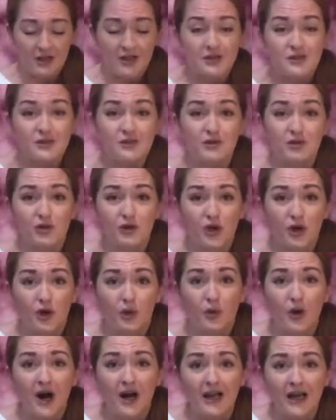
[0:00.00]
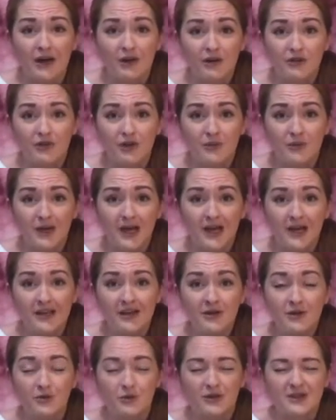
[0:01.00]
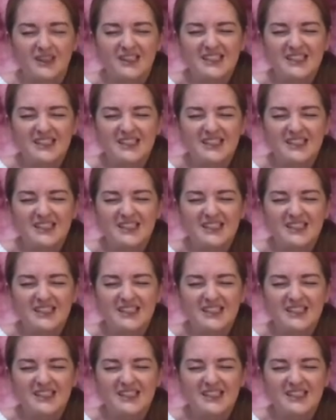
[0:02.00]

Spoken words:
So you're going to walk out of your bed with